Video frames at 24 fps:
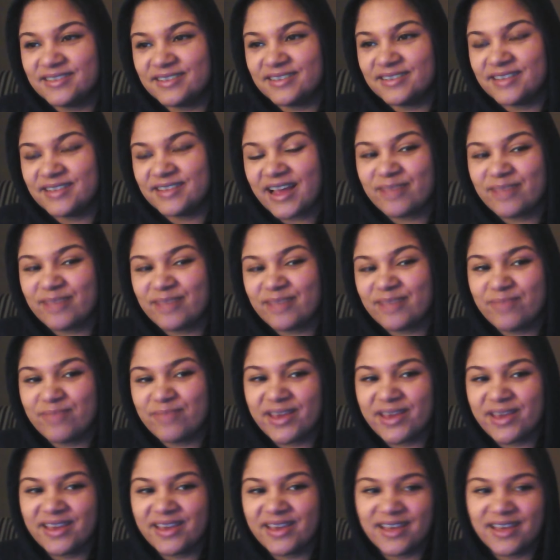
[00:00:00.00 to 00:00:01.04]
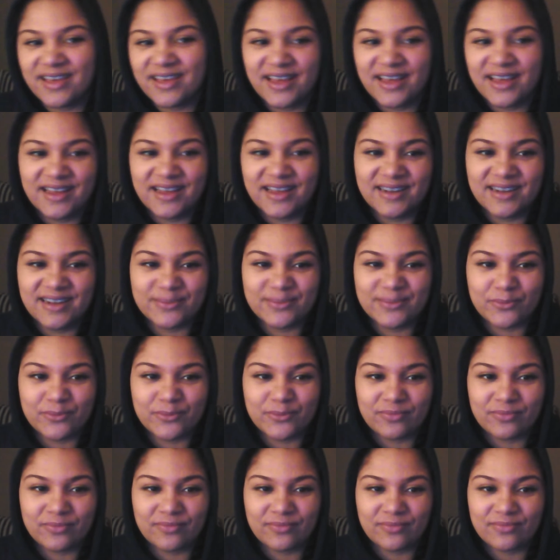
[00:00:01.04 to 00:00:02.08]
That can be
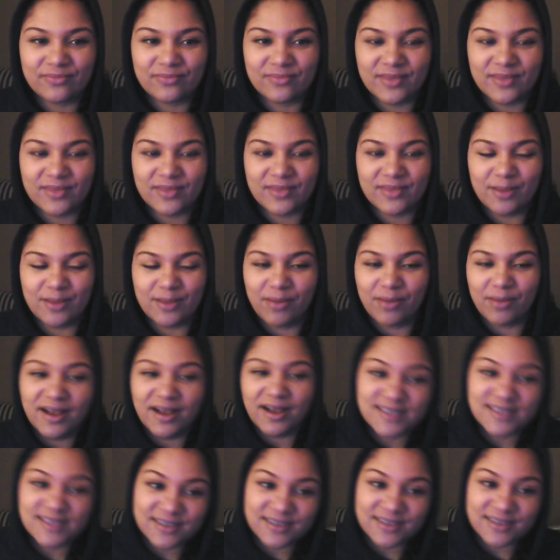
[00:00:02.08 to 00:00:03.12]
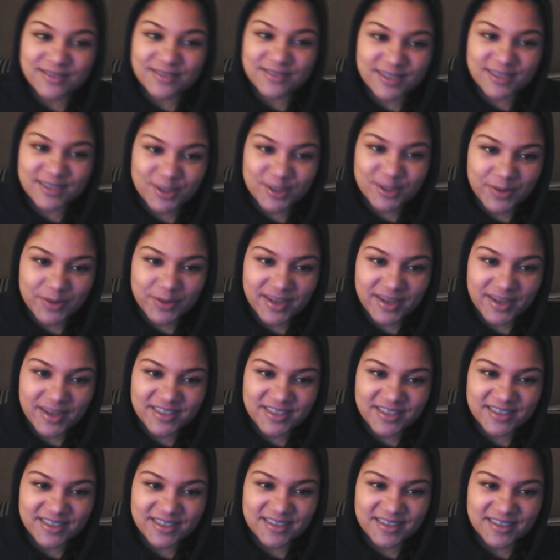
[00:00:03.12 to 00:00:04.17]
a positive
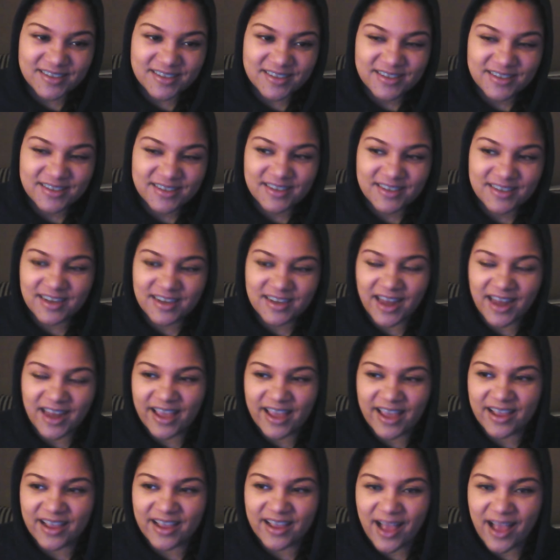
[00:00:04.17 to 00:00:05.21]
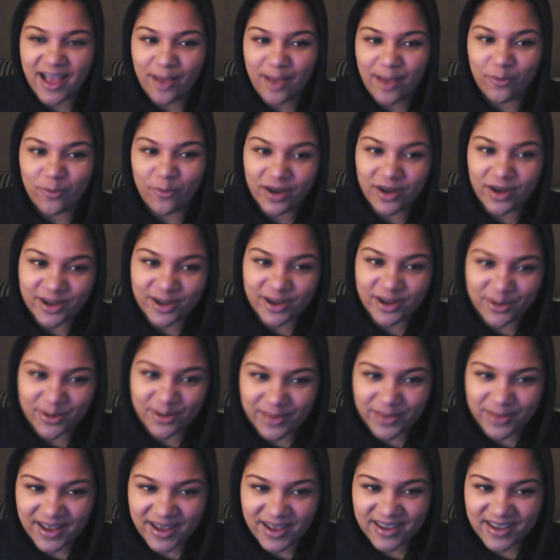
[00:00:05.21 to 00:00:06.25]
situation, like I want to go
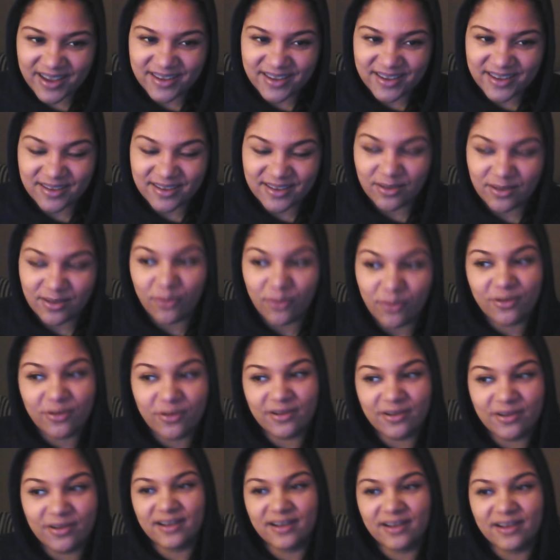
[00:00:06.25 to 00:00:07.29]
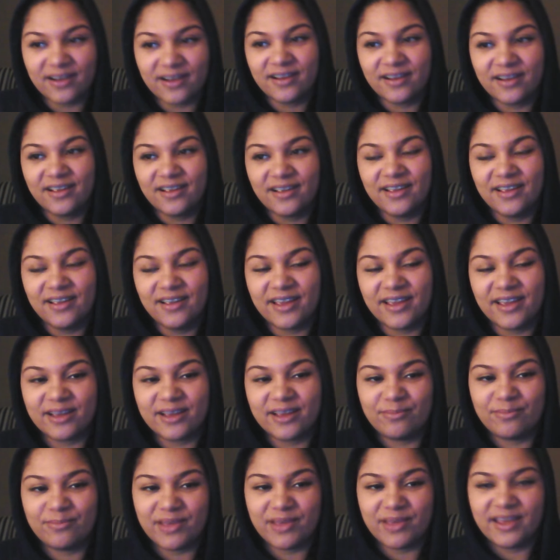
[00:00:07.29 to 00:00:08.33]
back, or it
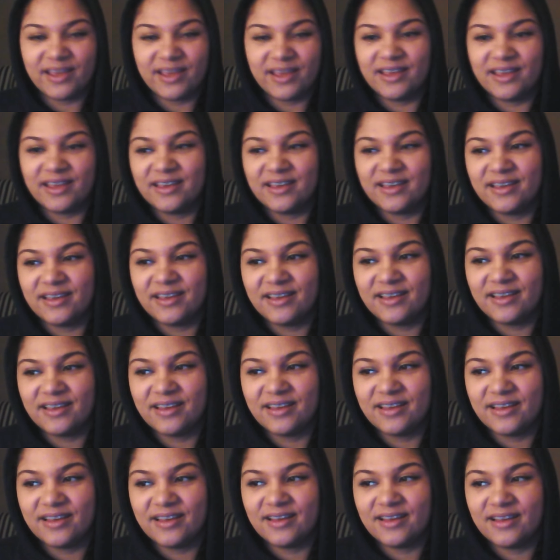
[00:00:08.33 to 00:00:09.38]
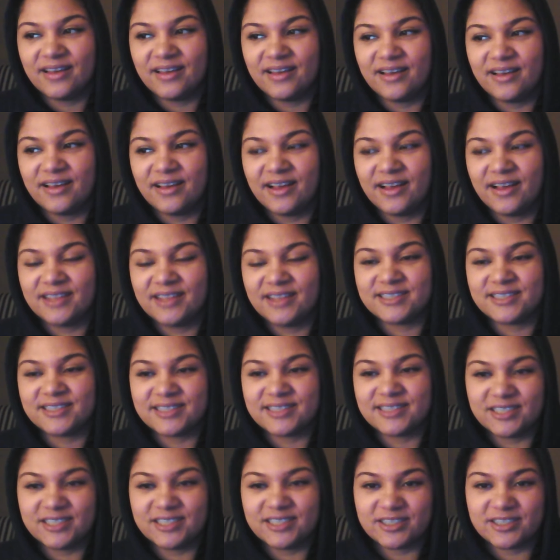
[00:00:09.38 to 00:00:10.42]
could be a
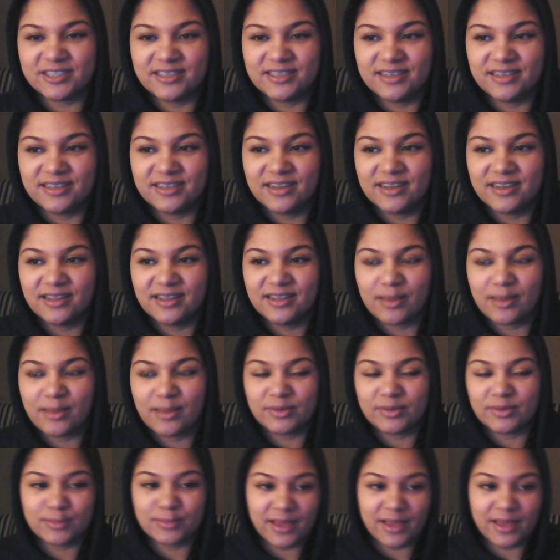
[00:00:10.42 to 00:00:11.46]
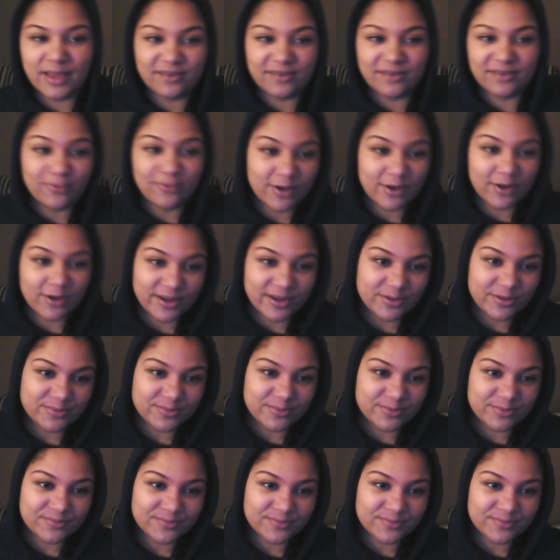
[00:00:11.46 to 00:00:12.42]
decision that was made for you